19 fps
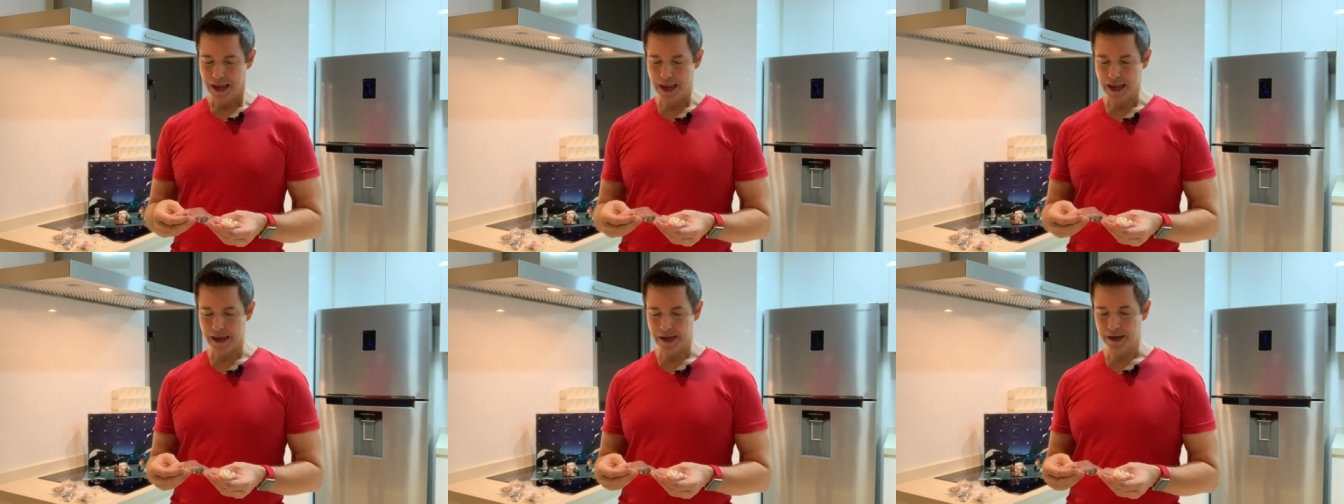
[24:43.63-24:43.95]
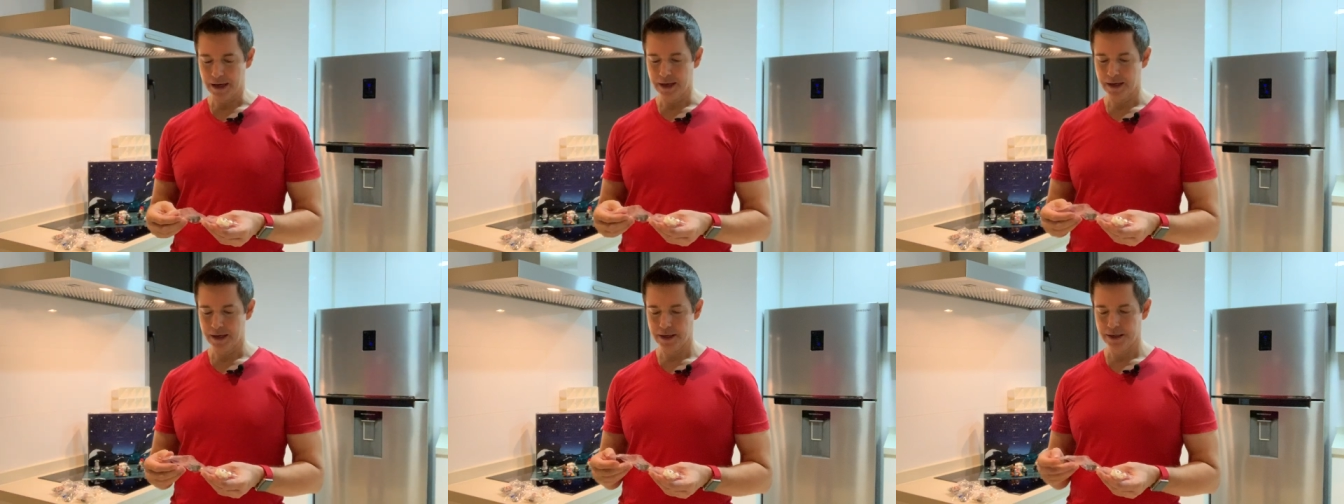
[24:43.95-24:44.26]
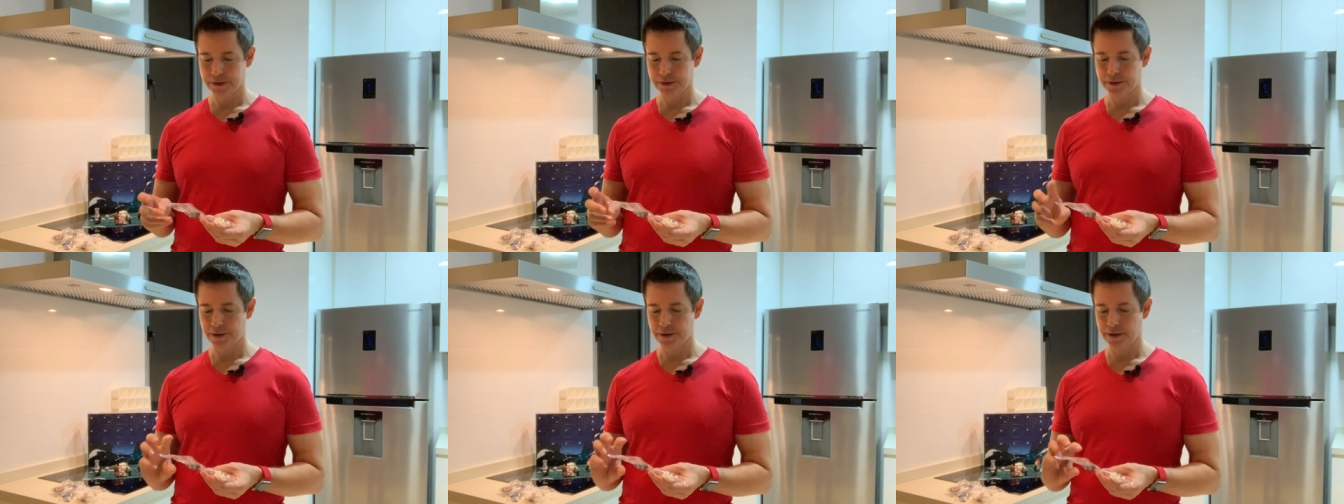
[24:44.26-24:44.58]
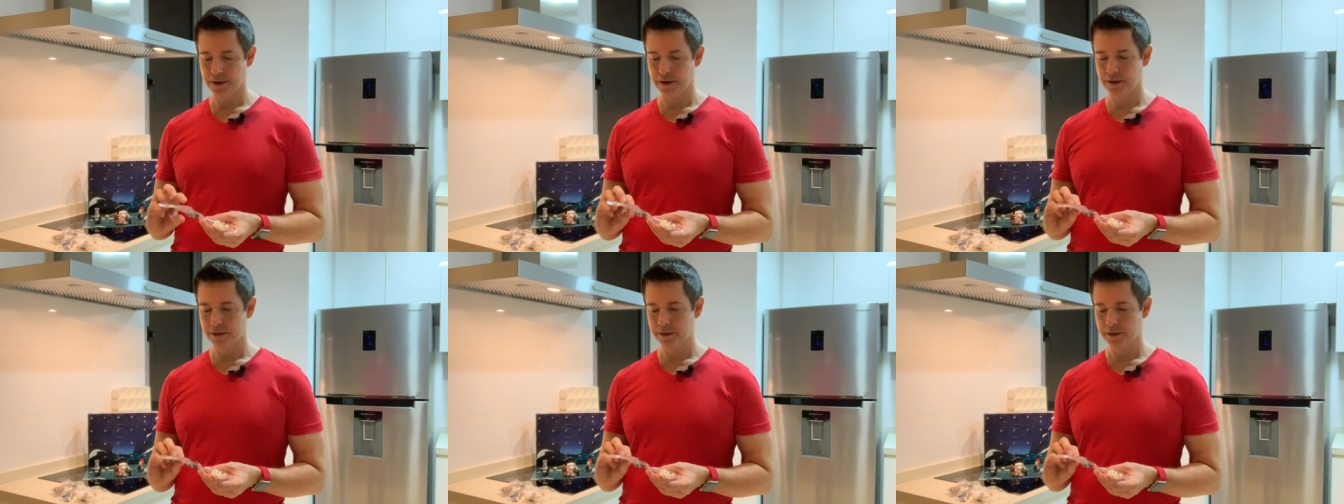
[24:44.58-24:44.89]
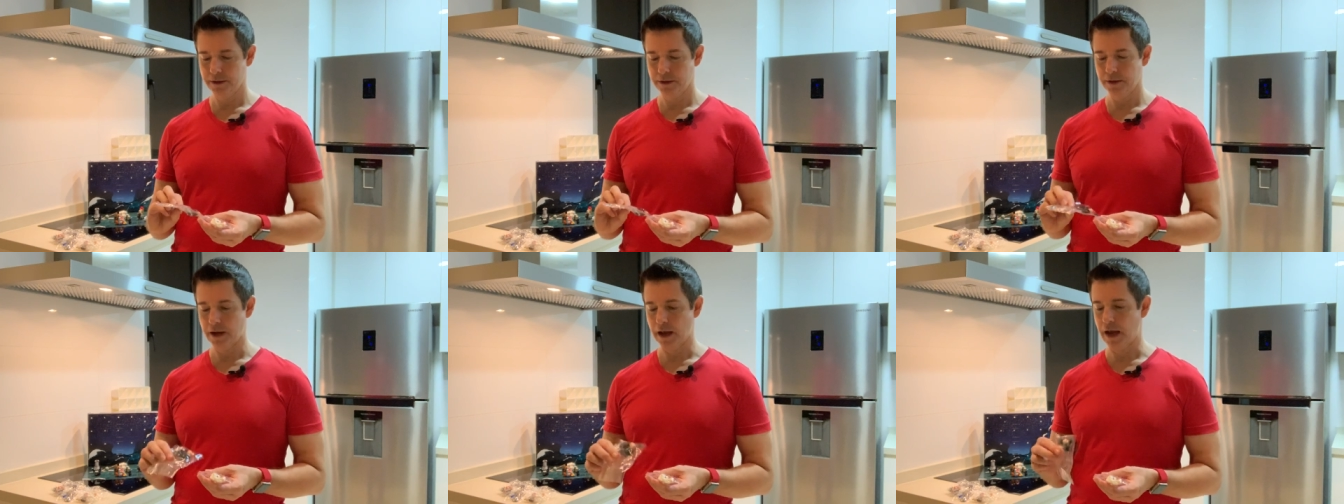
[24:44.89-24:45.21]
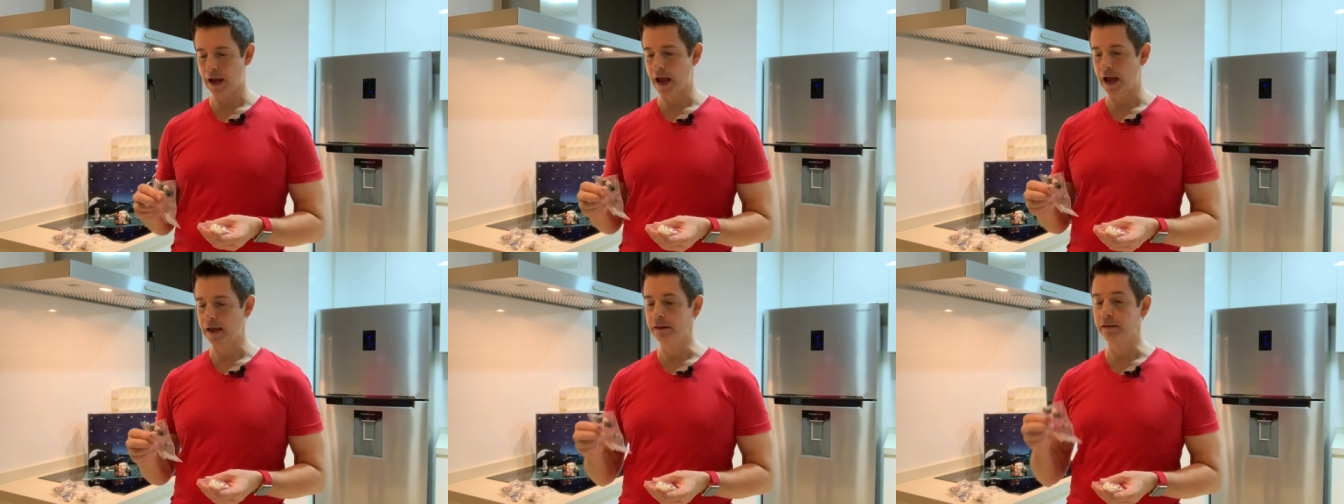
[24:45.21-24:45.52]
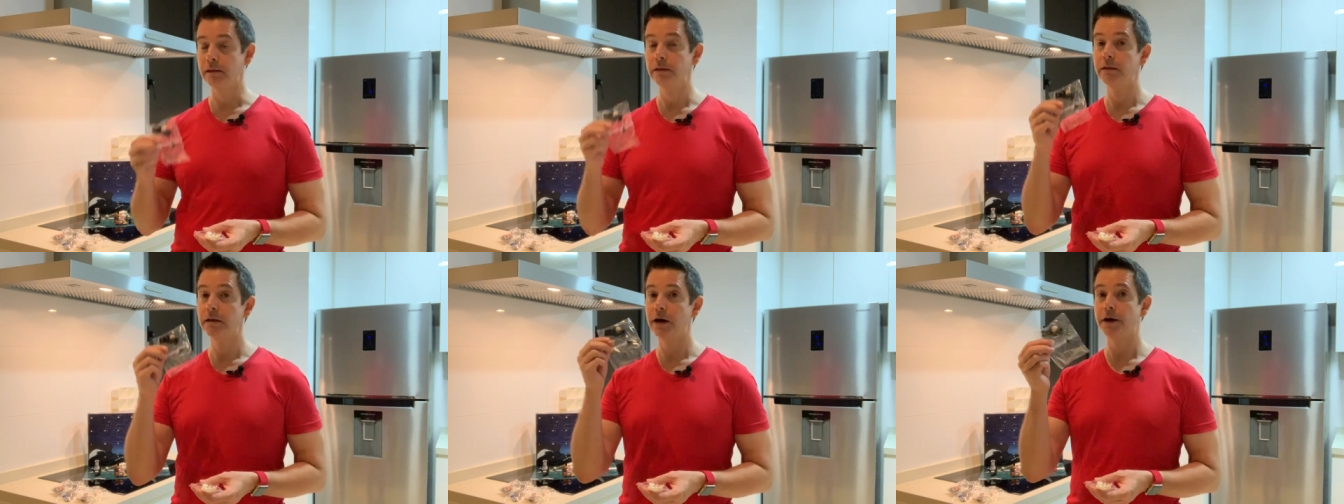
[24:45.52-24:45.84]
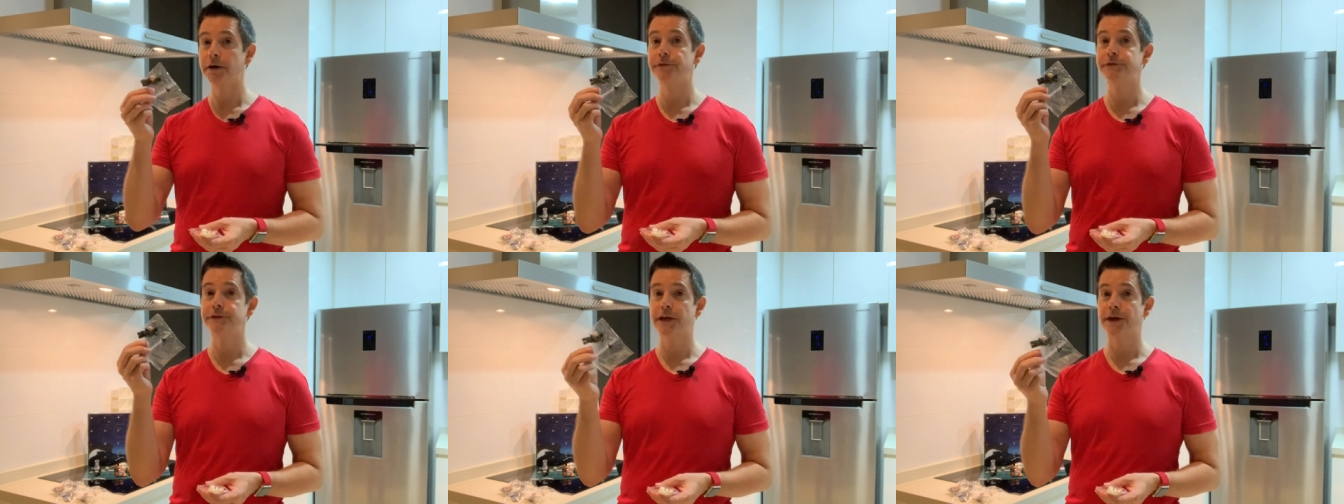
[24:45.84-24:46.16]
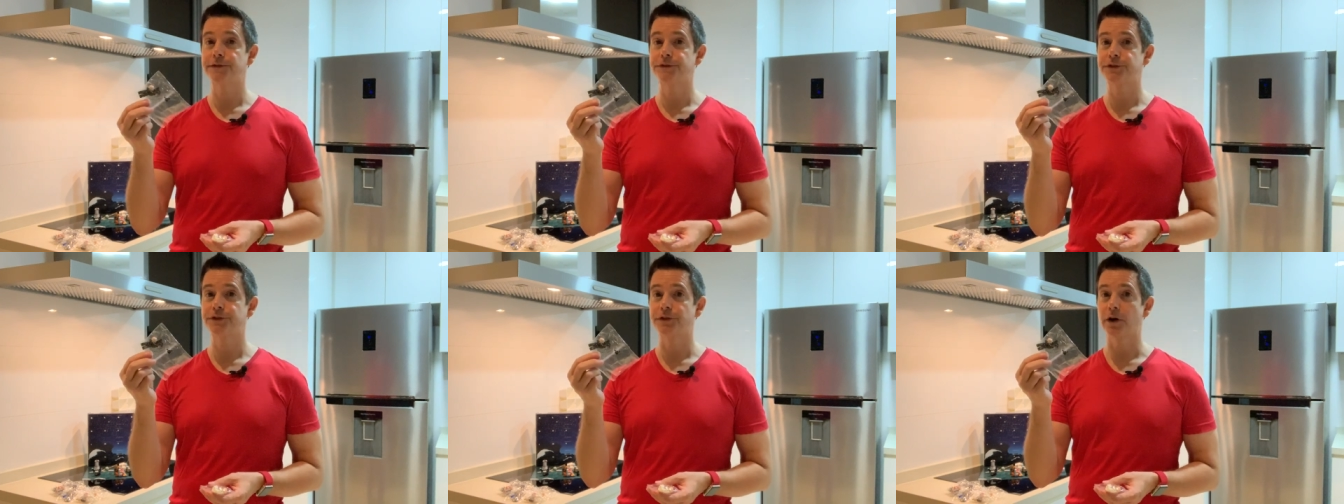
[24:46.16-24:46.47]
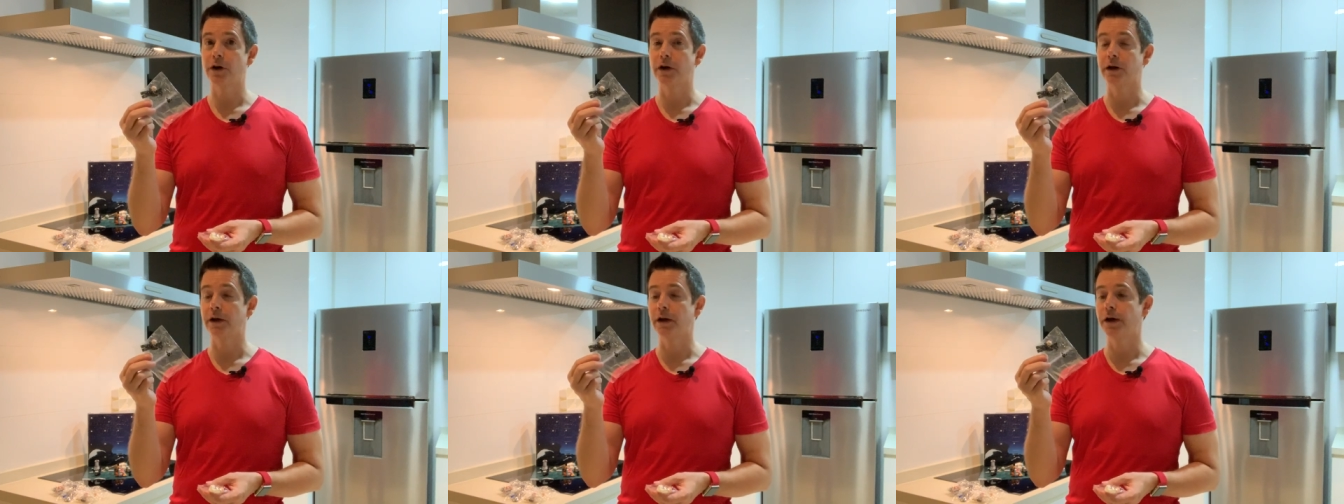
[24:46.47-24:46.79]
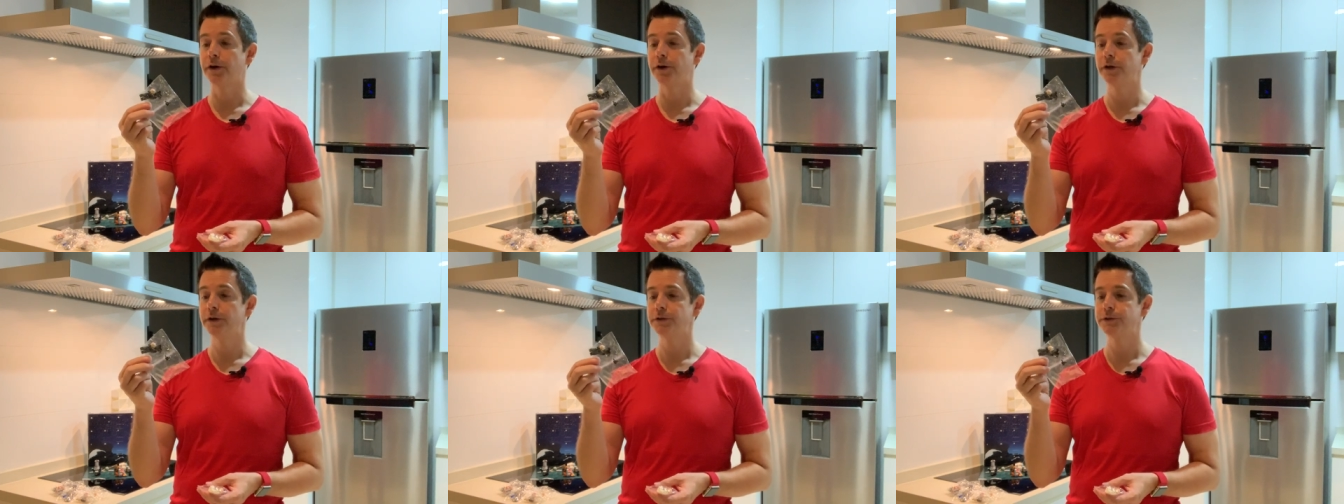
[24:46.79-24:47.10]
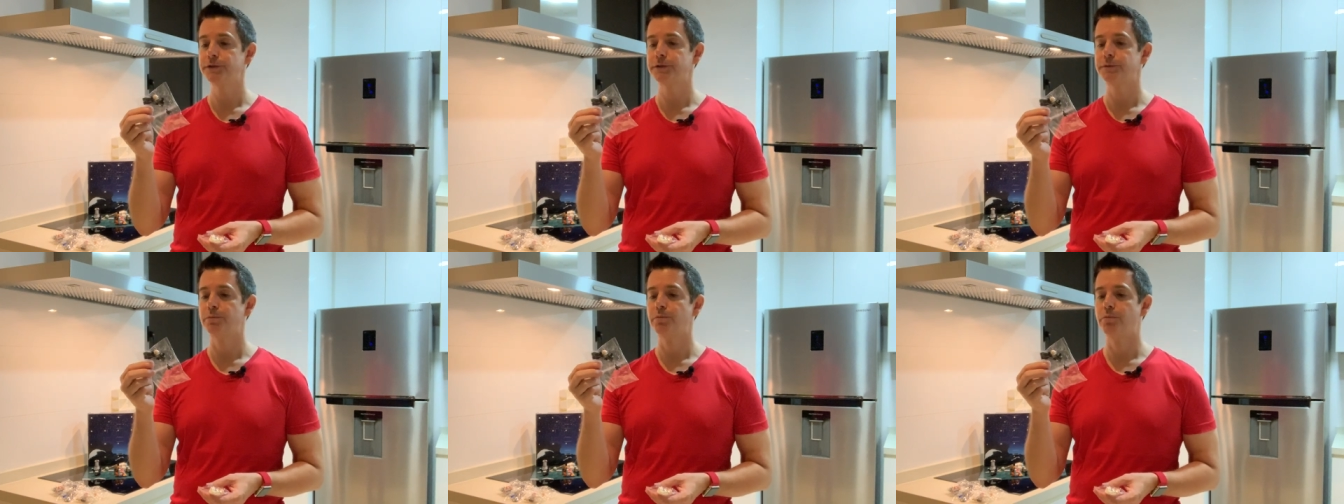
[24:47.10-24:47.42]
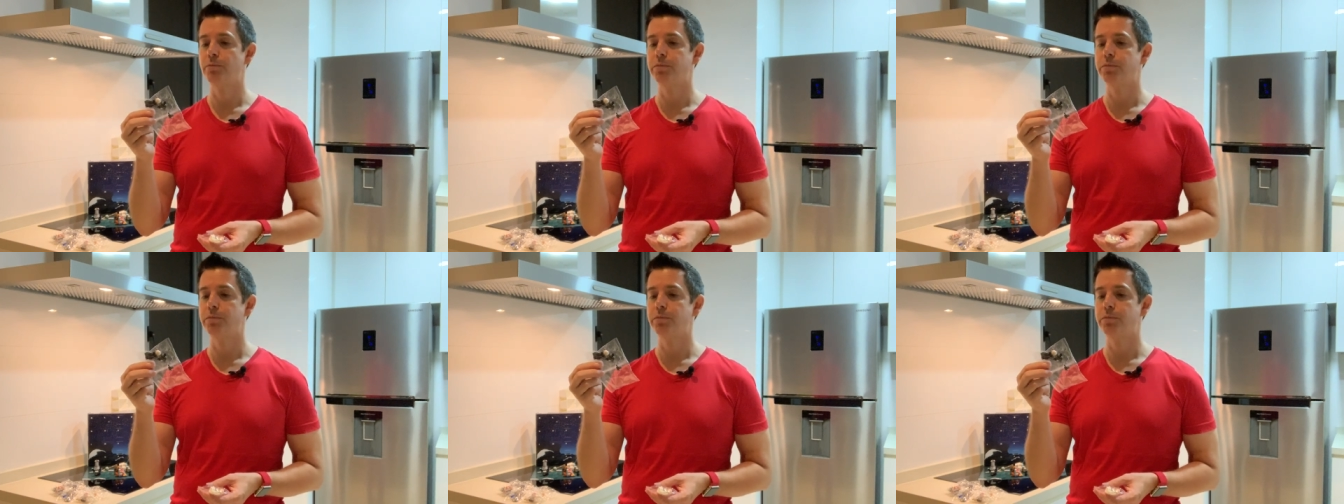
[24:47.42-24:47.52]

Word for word: And then I love Death Star Gunners,